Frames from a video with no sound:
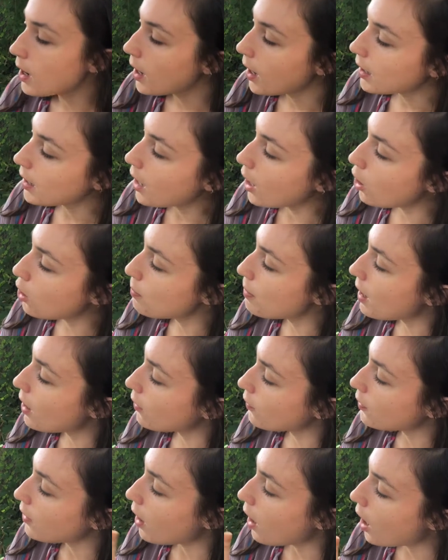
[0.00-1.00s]
And how
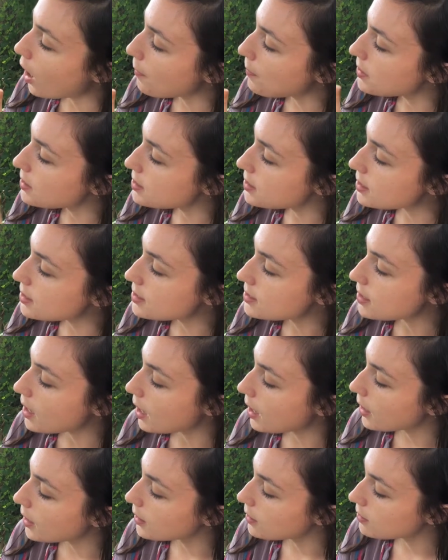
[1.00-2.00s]
about the opposite
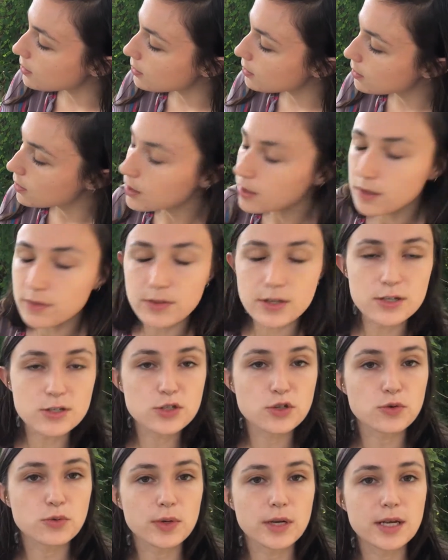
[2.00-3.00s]
side? These
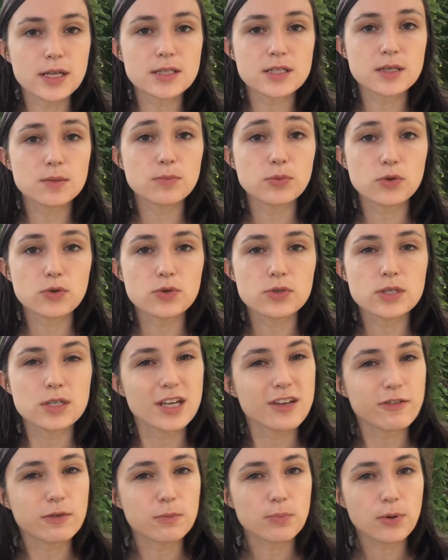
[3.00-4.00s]
greens and blues and
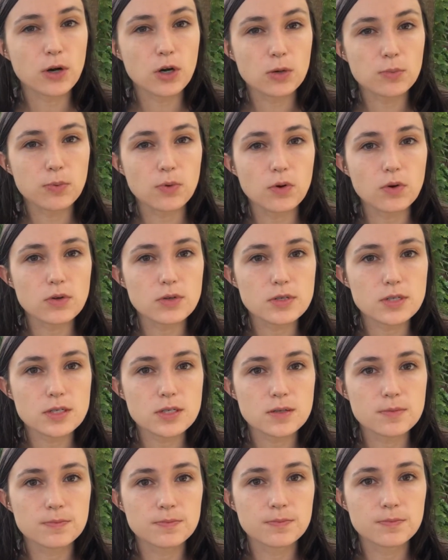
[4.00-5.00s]
even purples.